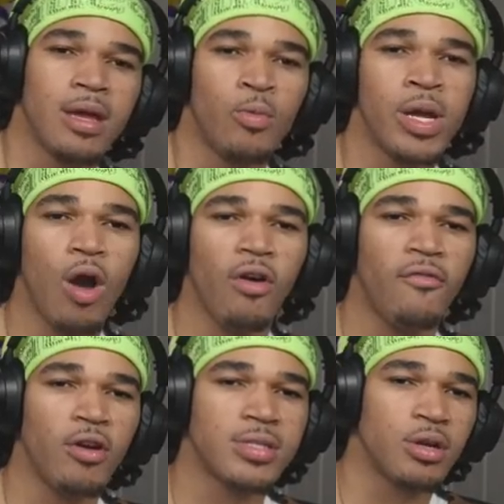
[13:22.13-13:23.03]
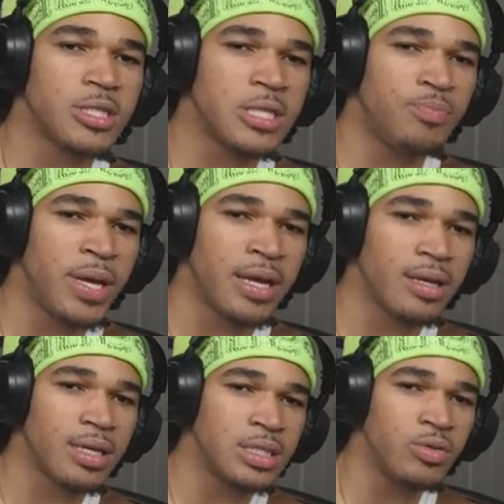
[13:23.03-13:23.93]
We gonna reverse search this pic
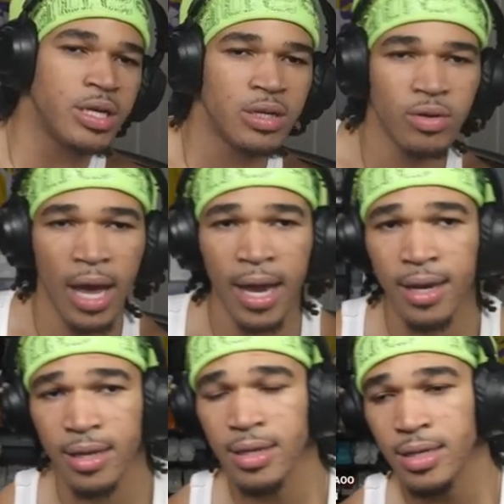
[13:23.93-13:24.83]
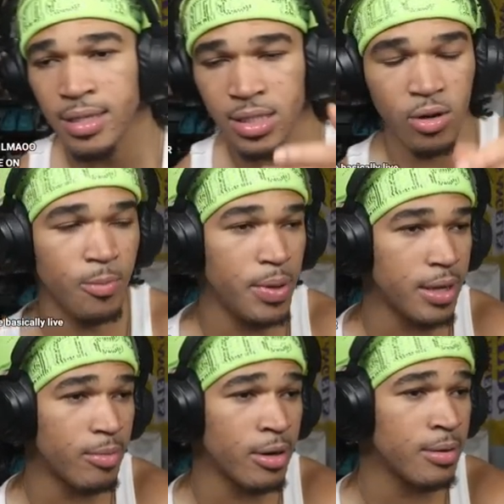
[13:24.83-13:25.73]
because you can do that. Show the pic,
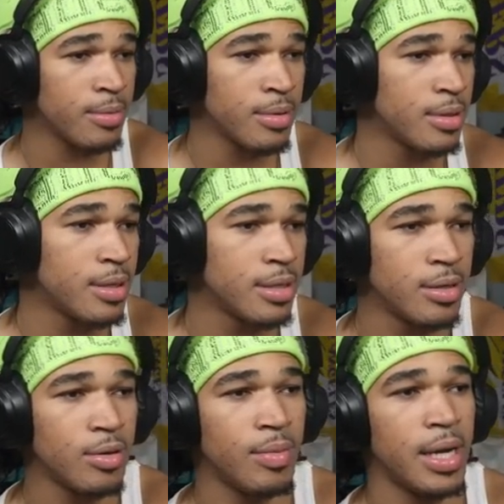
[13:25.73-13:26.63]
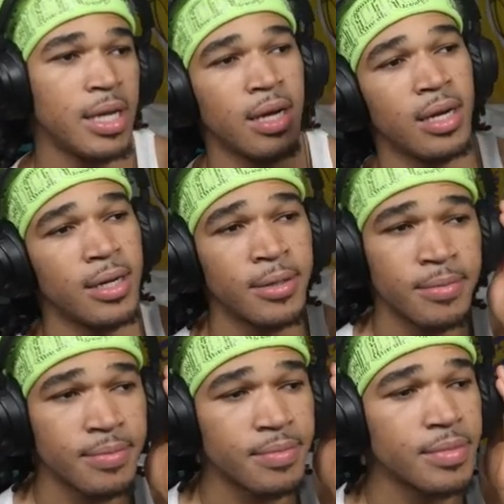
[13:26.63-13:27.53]
bro. Oh my God.
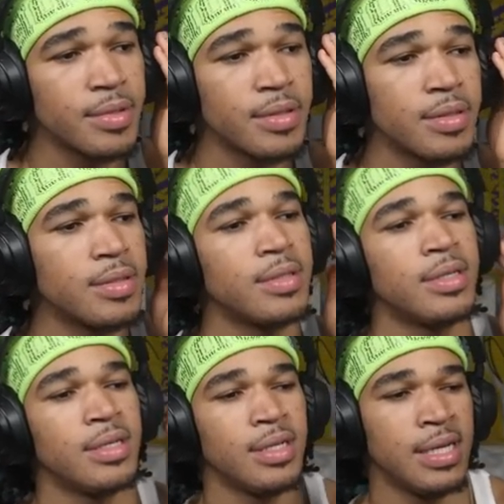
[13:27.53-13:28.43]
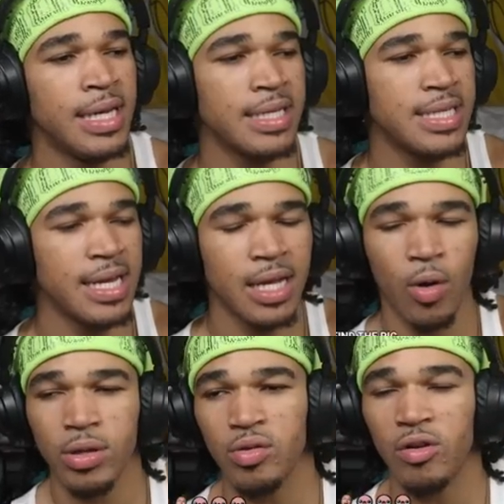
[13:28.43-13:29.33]
Nigga said he
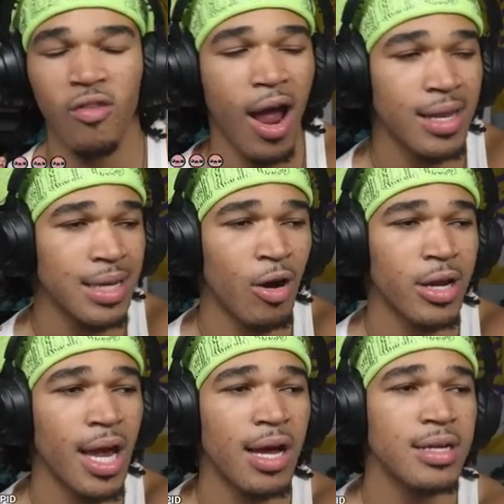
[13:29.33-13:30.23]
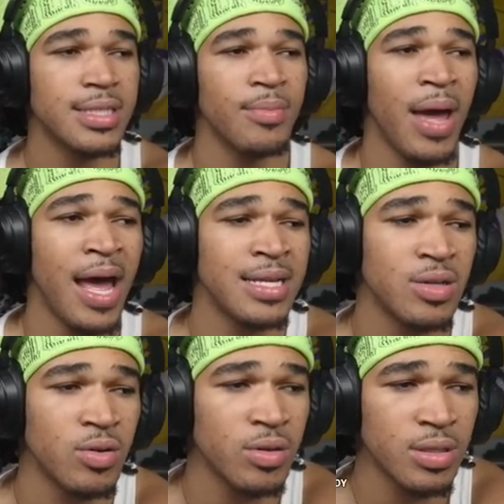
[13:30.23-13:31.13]
going through a Riley arc. Y'all are some
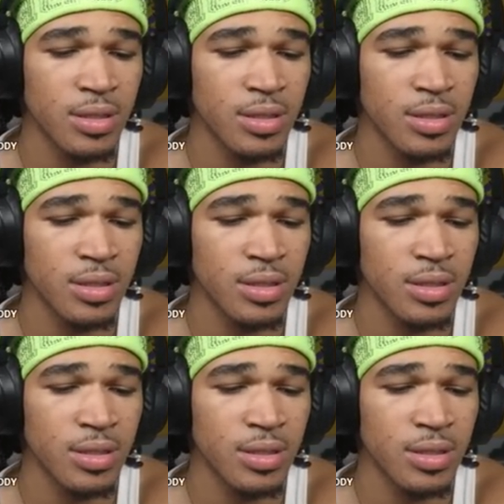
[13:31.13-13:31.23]
assholes.